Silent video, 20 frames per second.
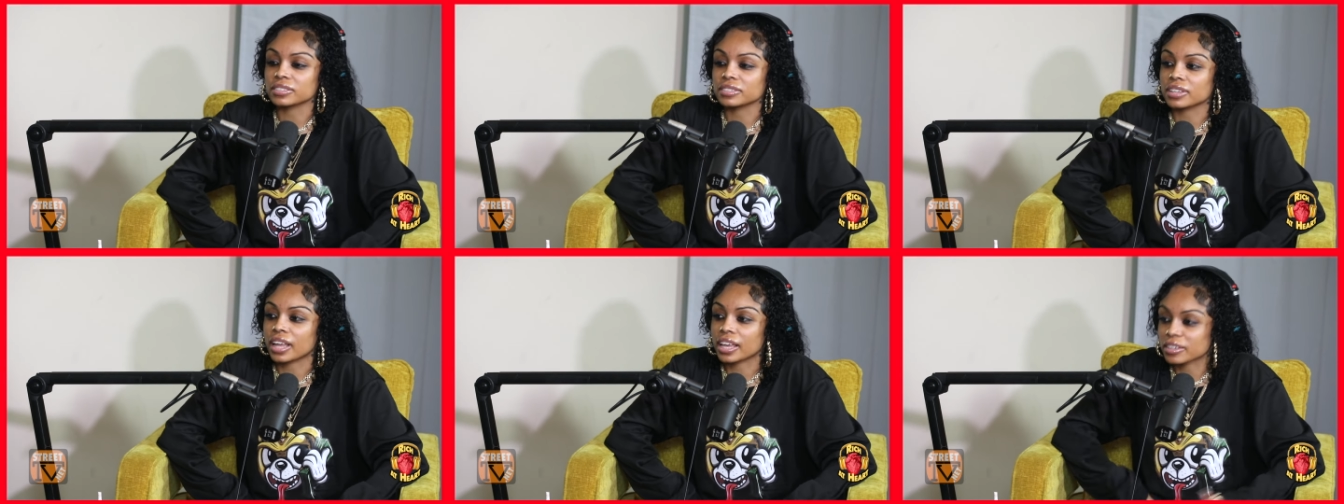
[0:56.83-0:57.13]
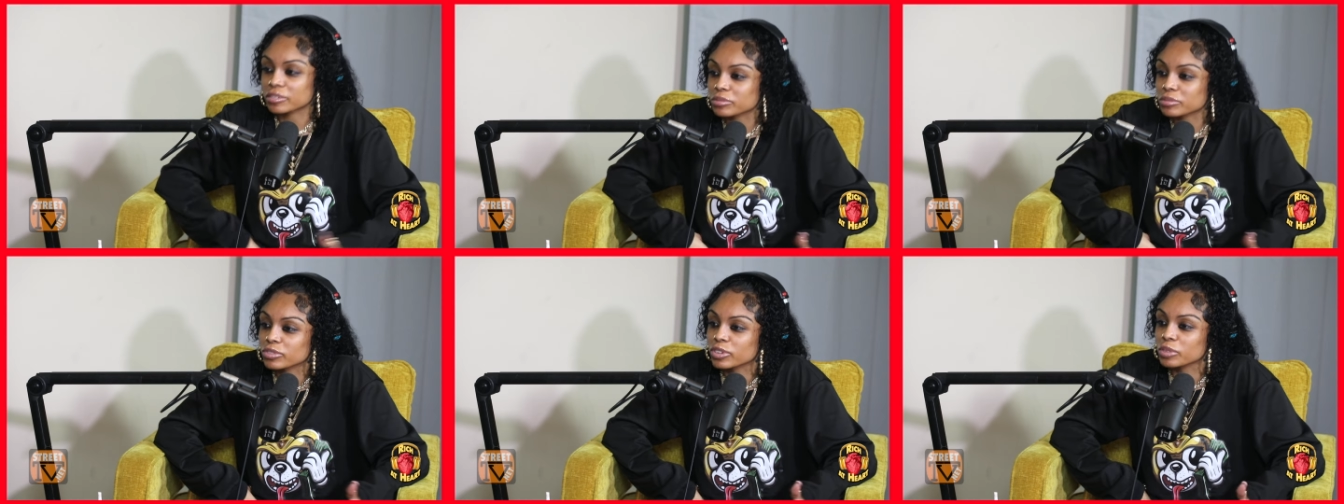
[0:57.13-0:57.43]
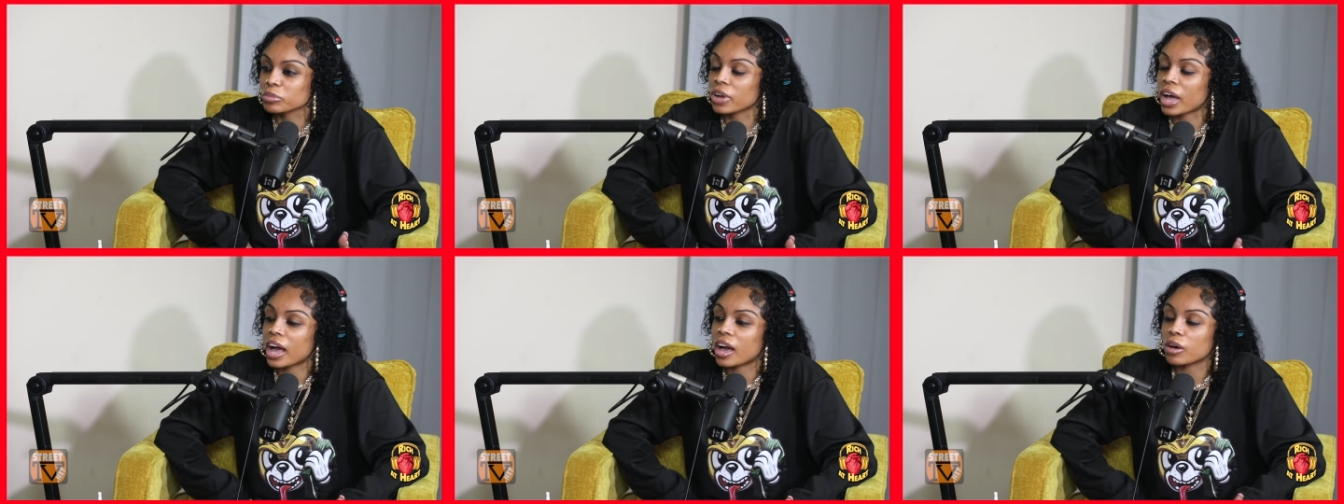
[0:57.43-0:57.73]
like
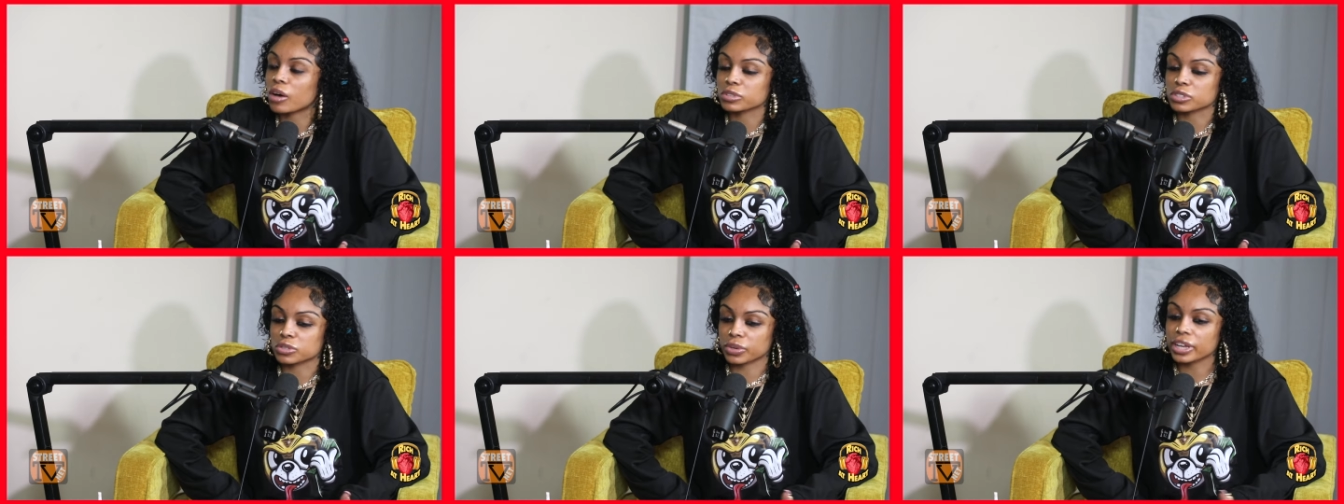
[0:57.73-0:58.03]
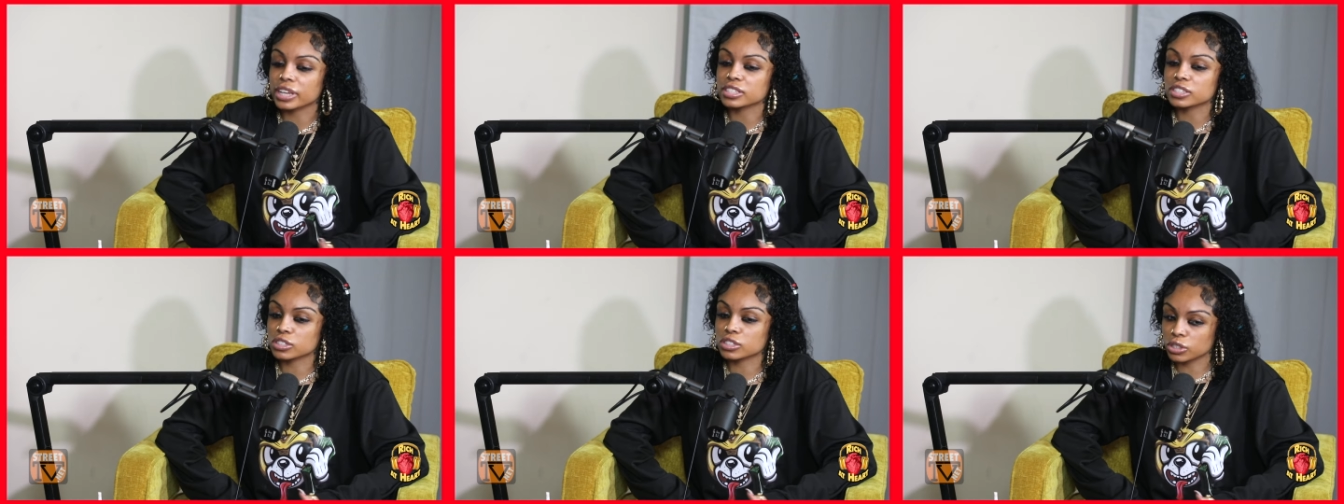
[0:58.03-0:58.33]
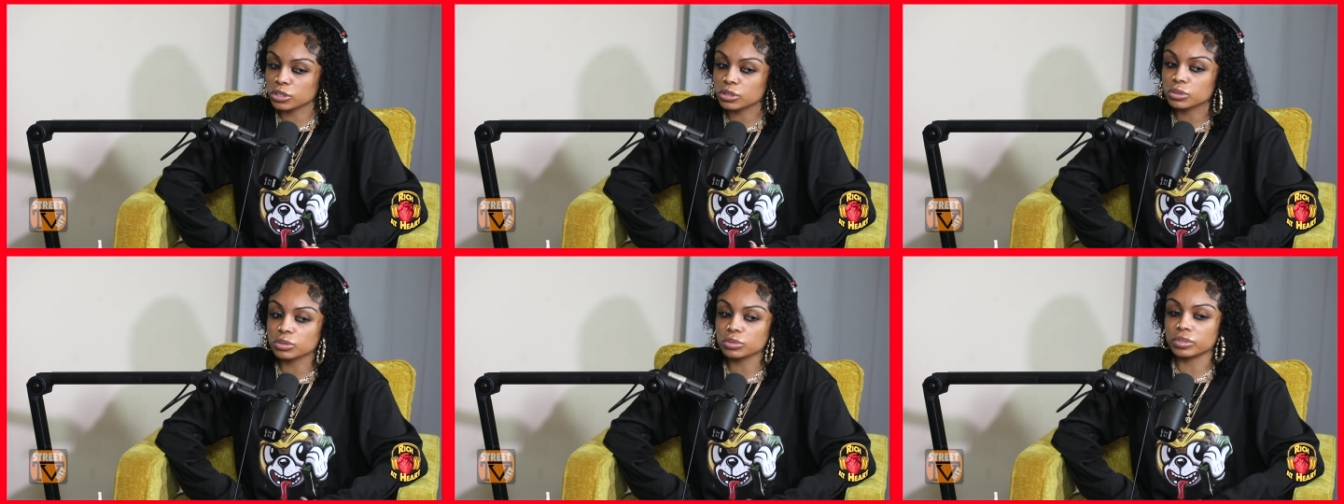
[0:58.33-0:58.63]
from how I was raised
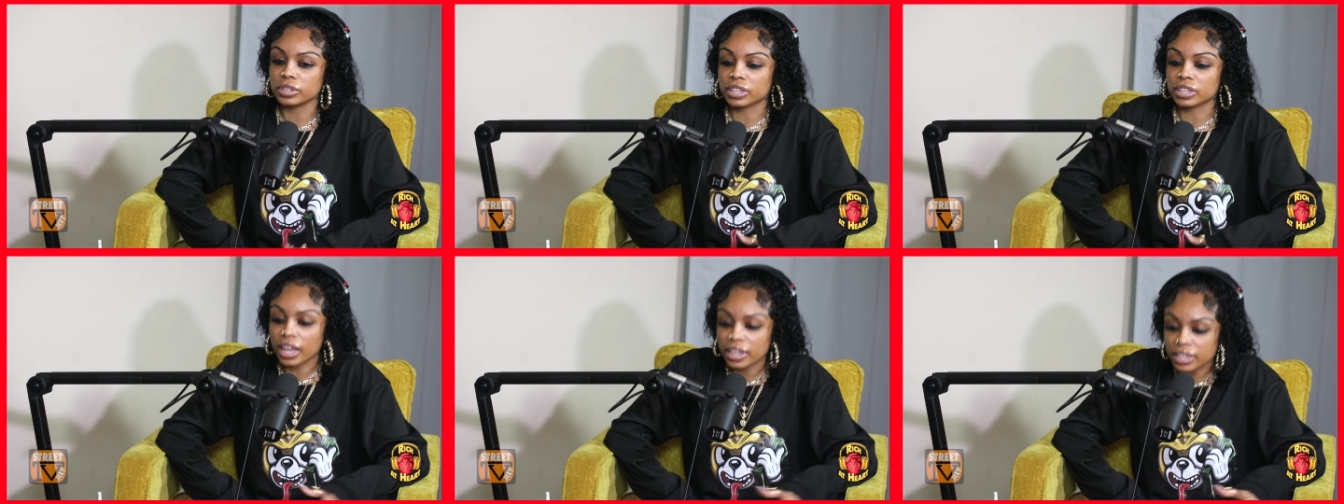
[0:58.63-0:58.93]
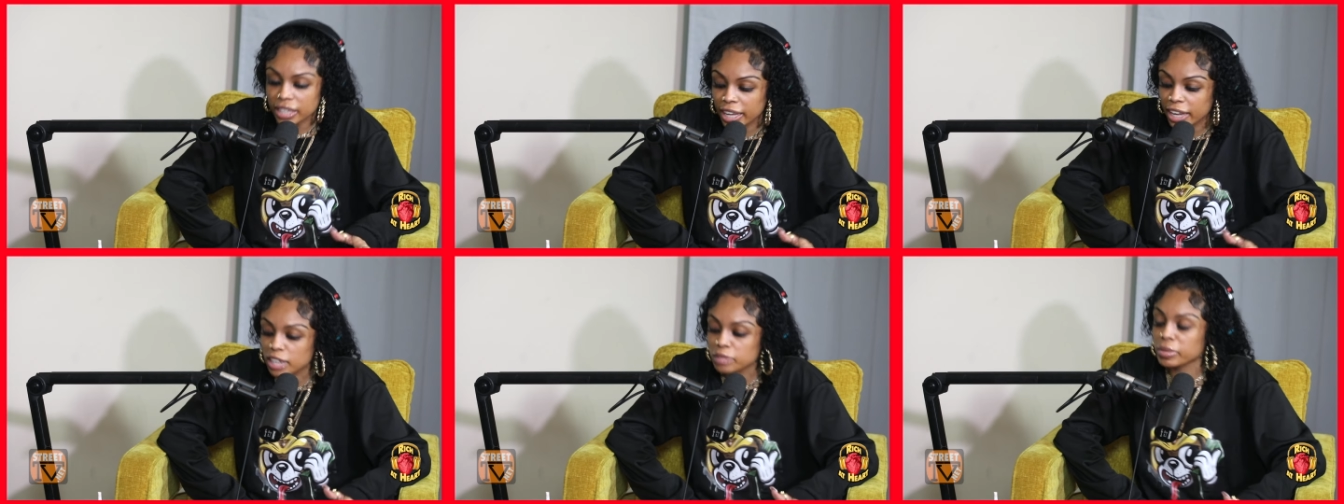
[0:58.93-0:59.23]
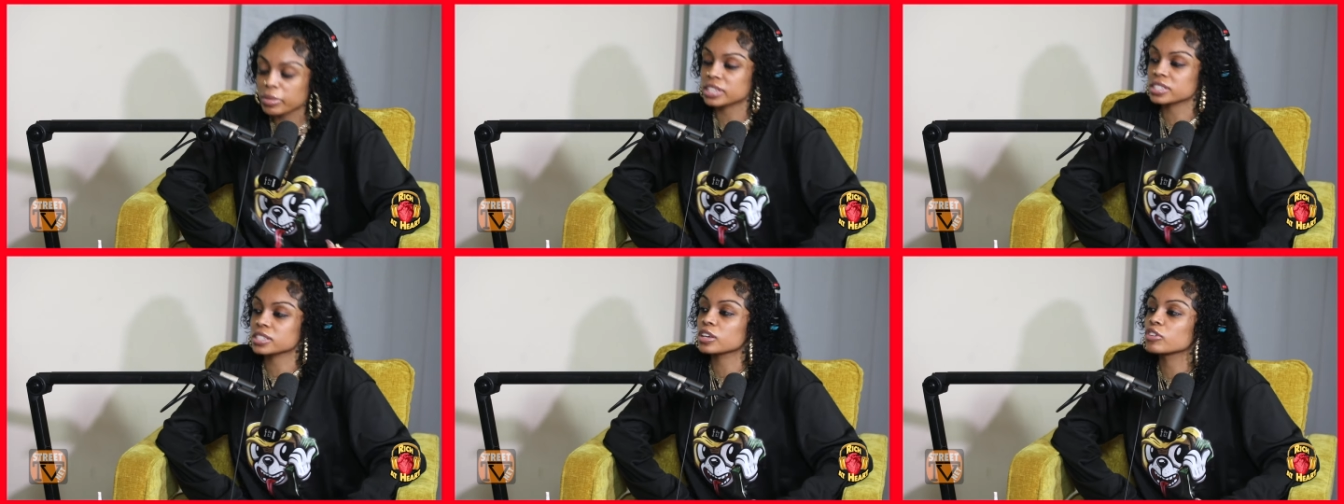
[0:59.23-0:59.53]
too and how to carry
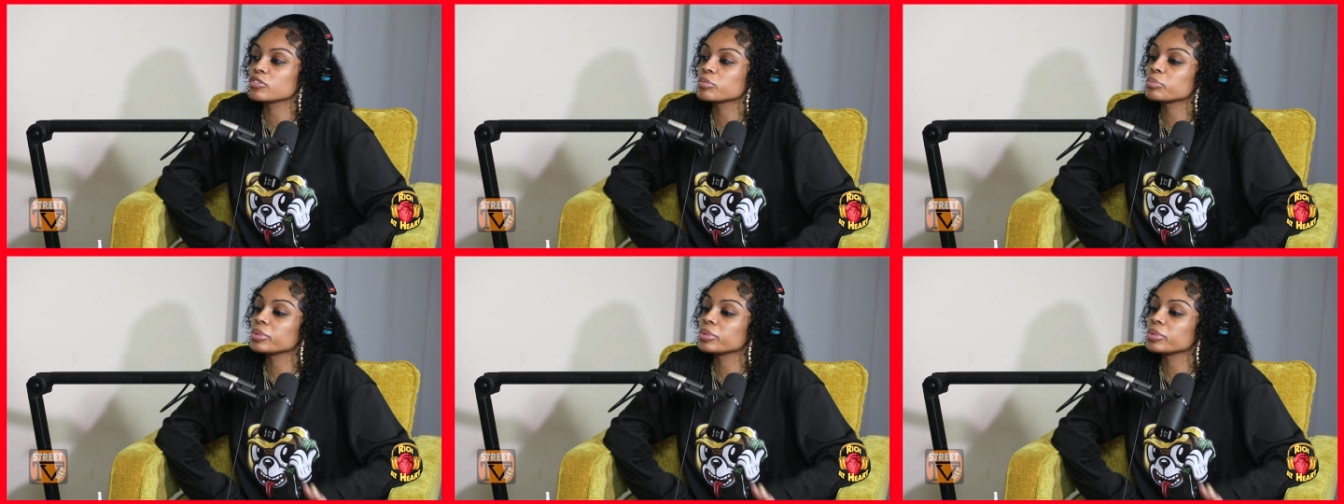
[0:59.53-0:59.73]
myself,